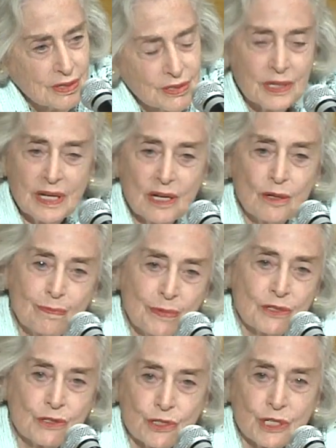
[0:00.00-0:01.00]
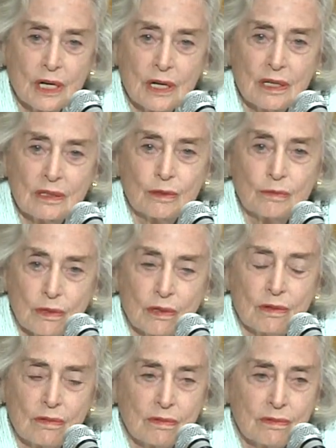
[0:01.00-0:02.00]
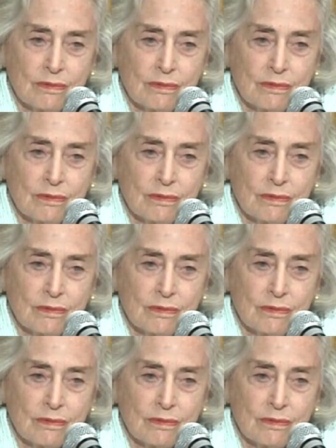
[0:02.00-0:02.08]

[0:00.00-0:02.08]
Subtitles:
to help each child grow.